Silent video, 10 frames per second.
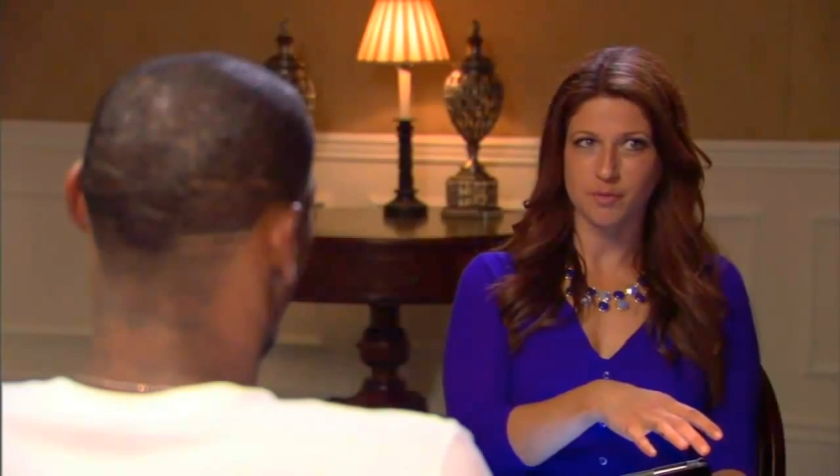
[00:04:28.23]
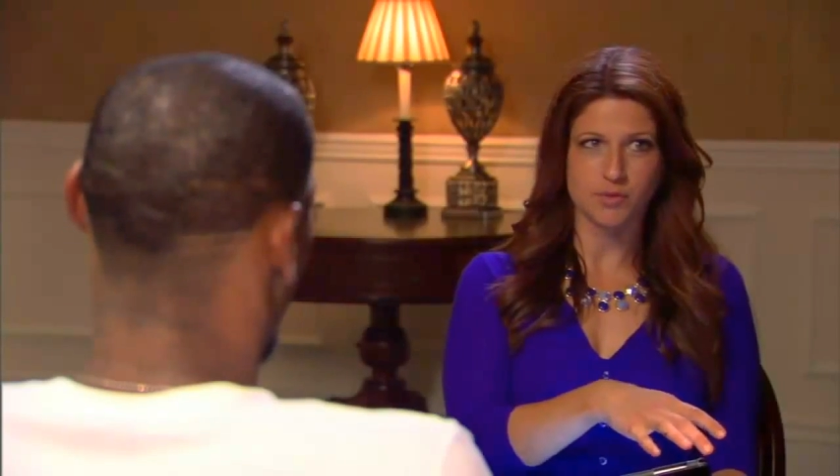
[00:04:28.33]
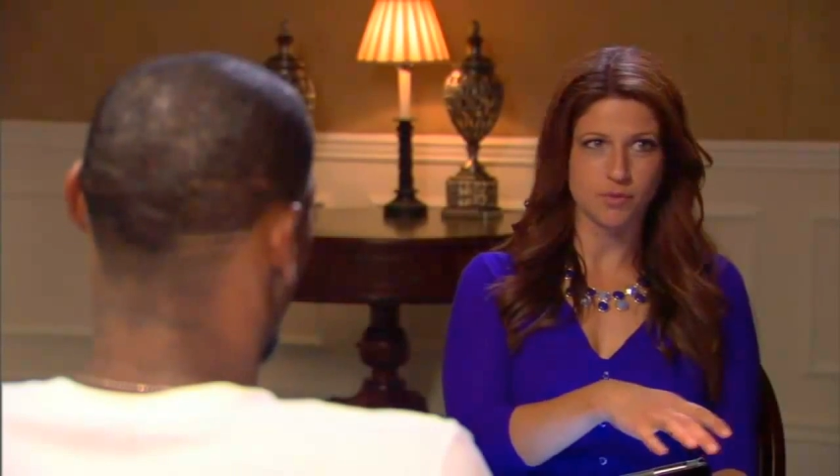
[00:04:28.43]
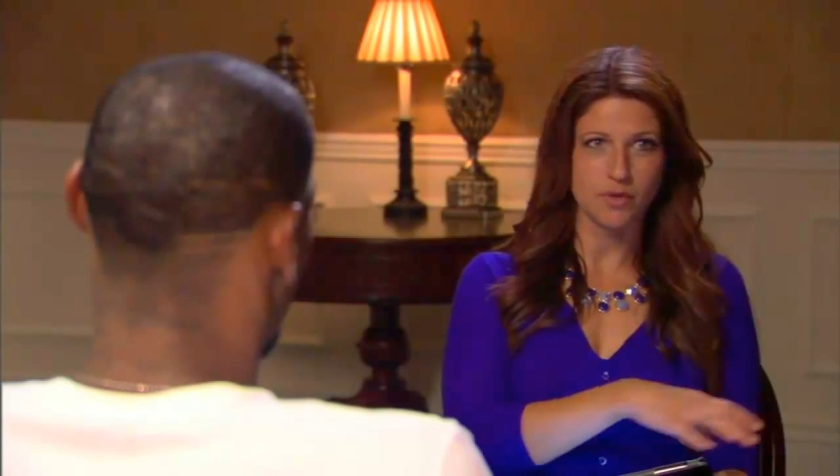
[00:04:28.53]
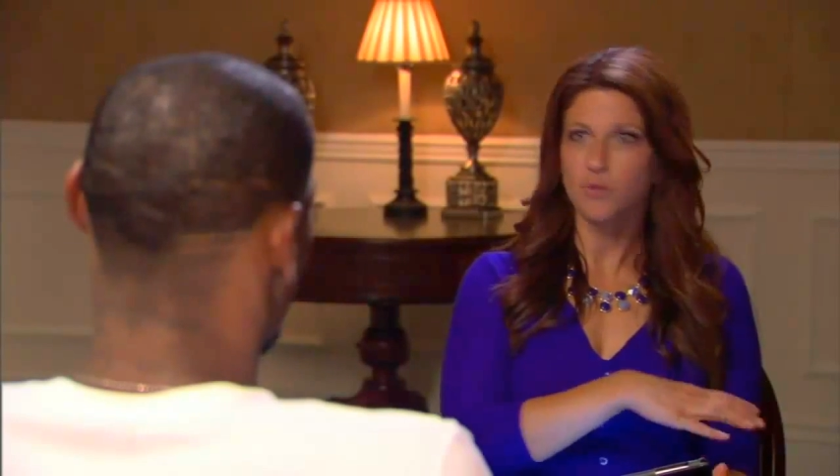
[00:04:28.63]
that
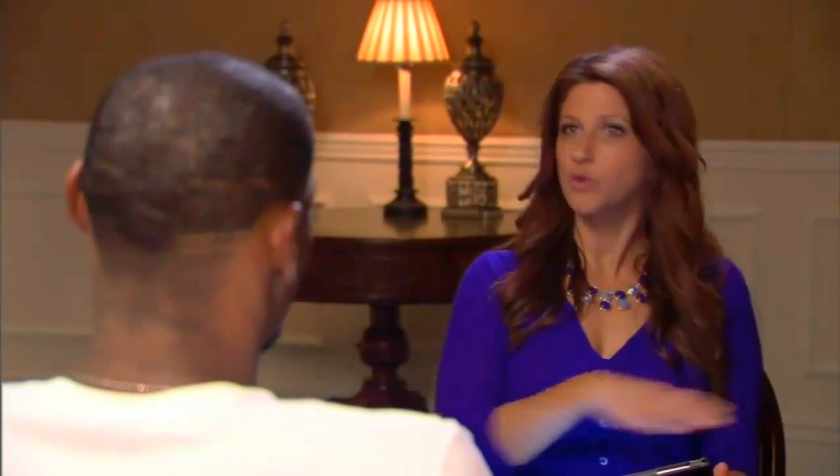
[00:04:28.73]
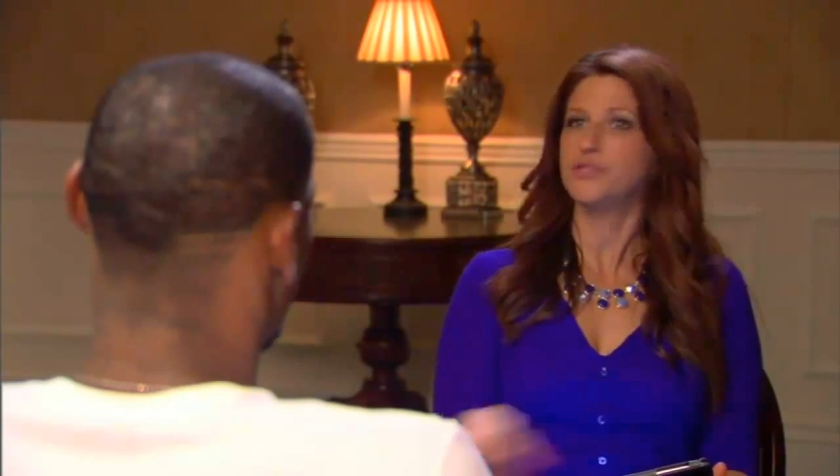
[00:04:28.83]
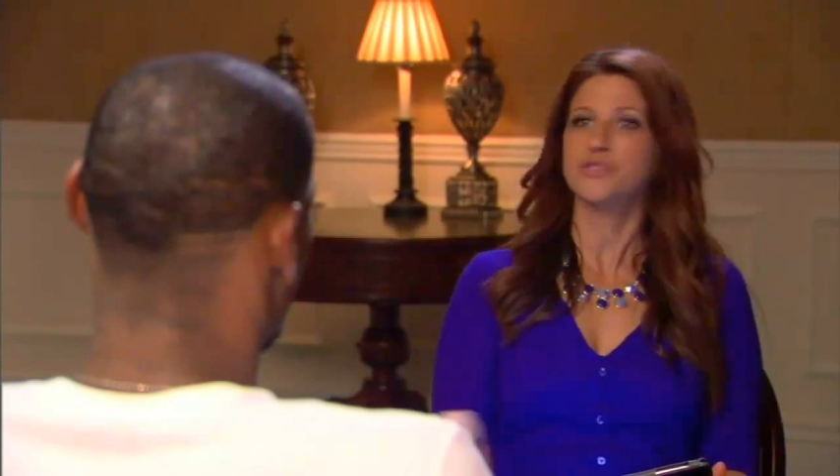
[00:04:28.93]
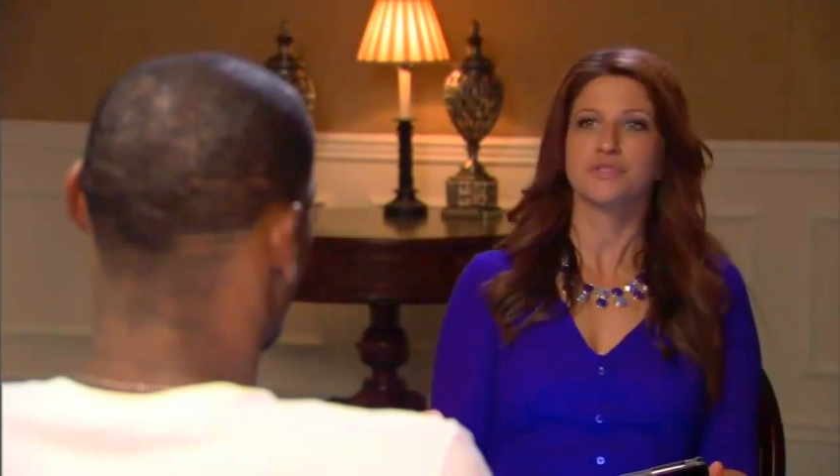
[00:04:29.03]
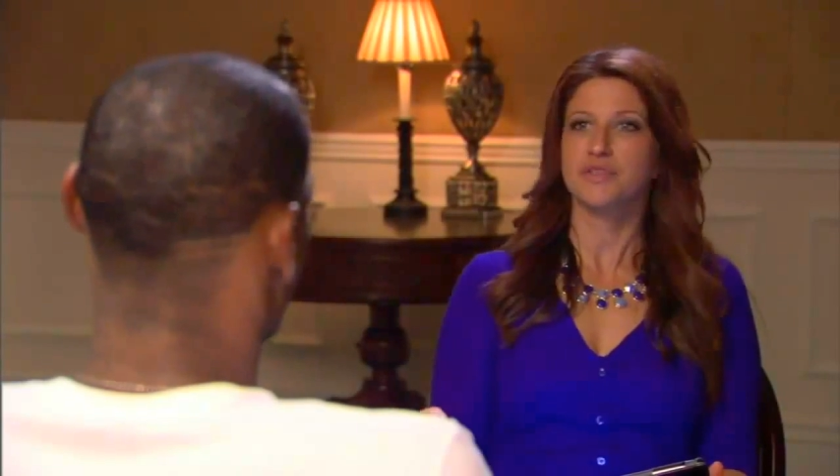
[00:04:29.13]
it was one of the
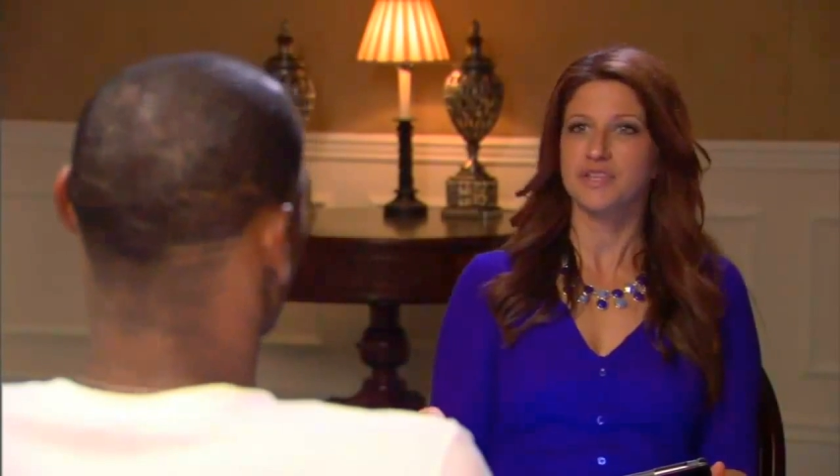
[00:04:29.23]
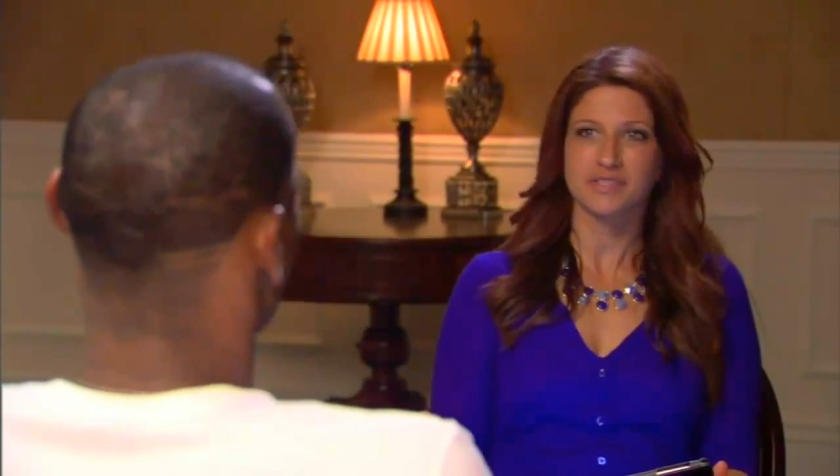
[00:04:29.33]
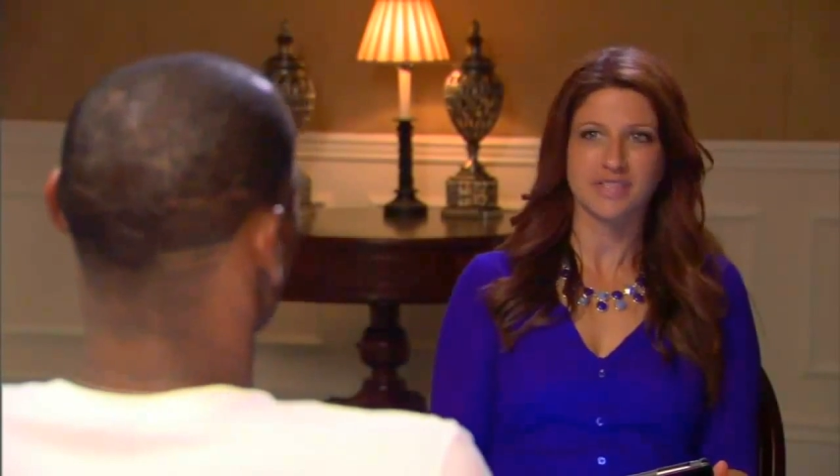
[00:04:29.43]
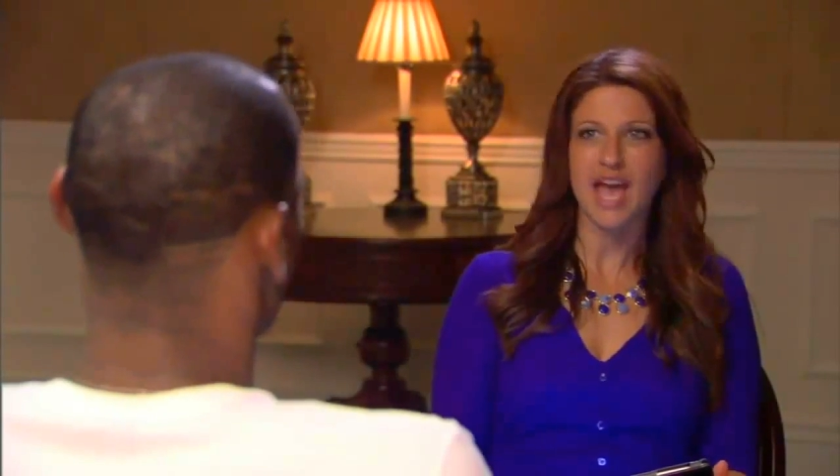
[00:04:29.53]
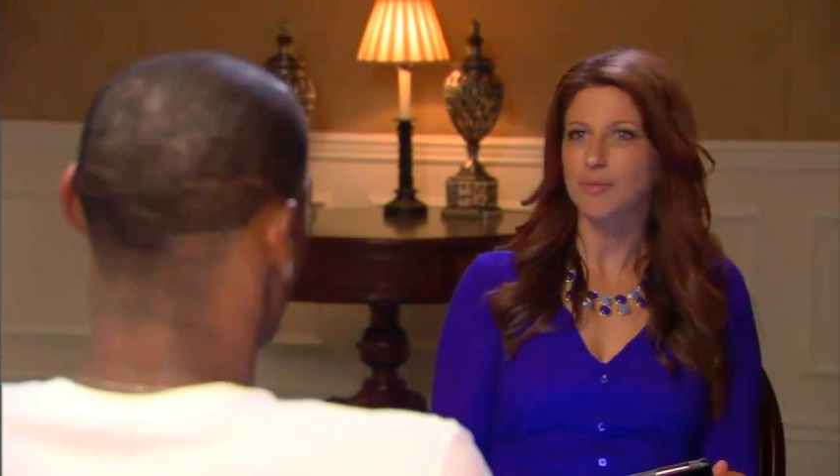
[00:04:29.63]
worst
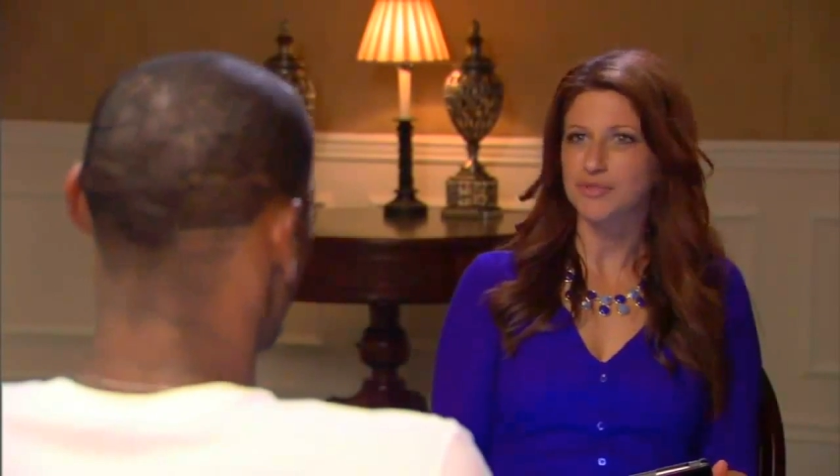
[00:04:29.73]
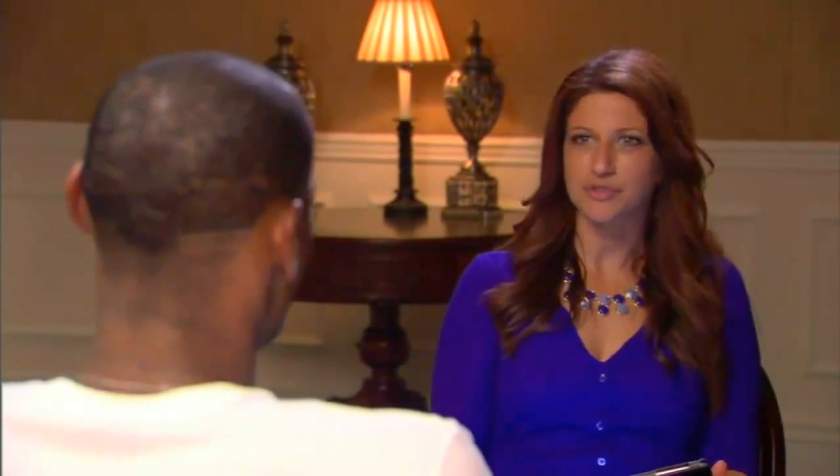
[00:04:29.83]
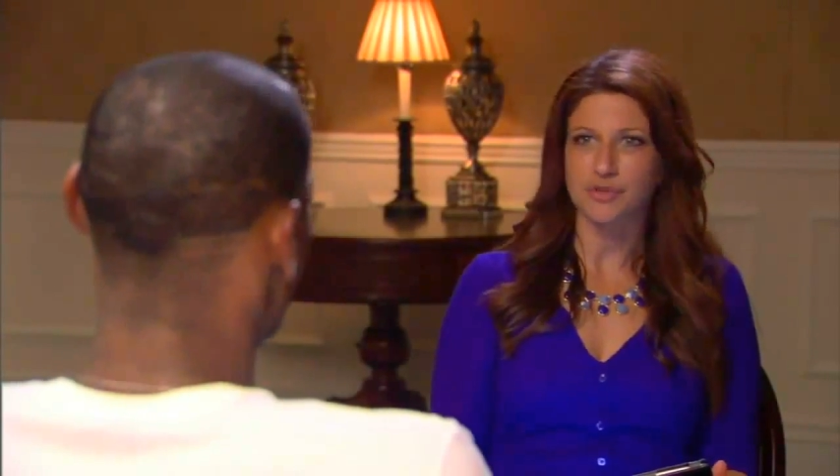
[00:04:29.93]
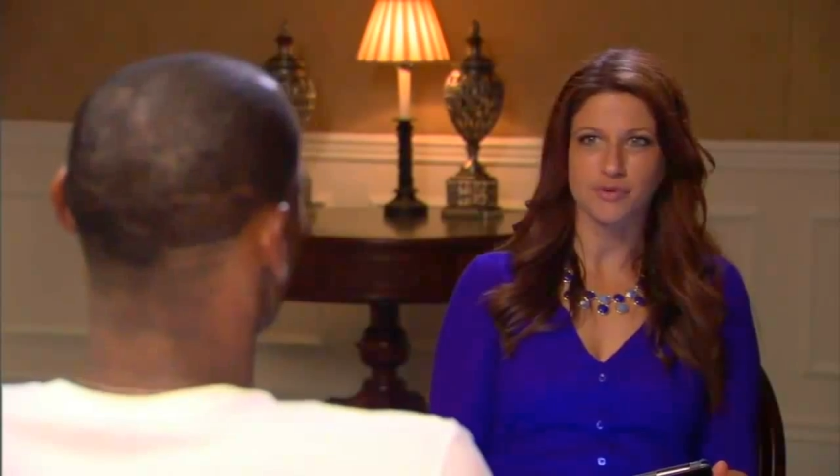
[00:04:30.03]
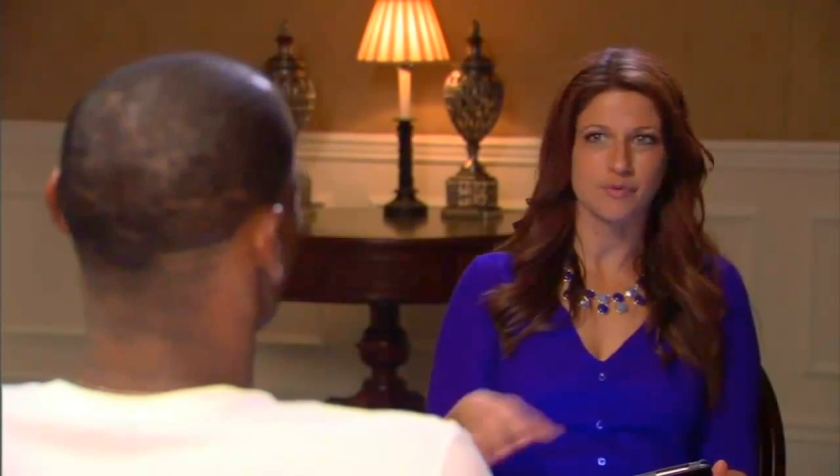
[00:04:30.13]
things to
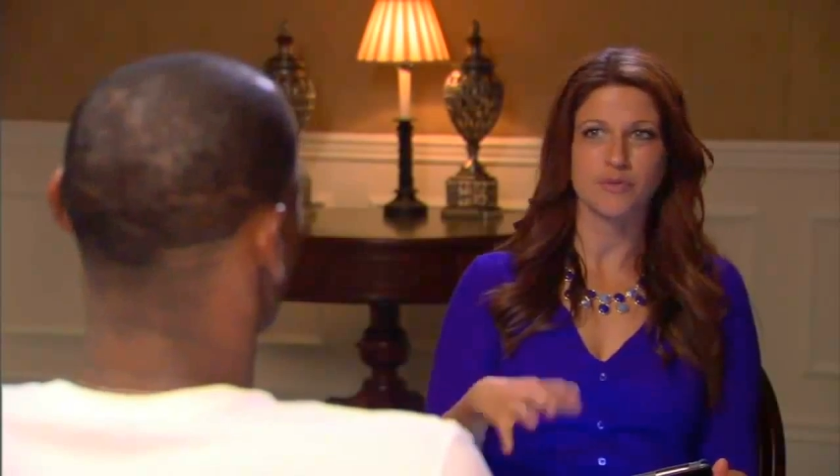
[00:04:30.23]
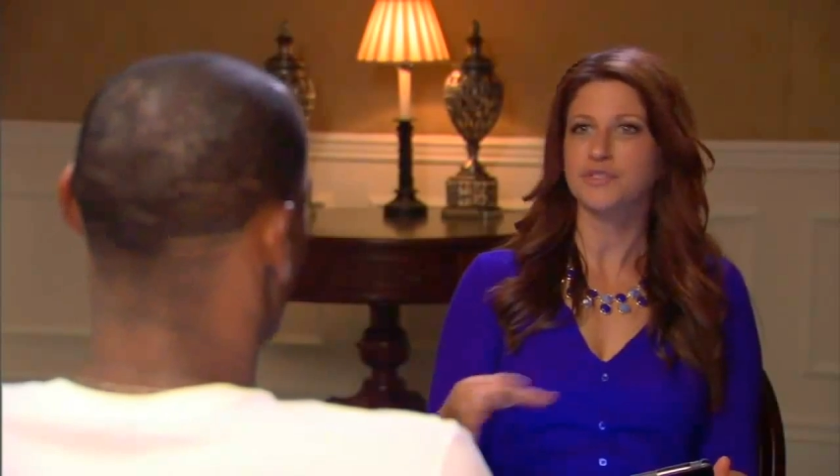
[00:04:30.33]
happen to you,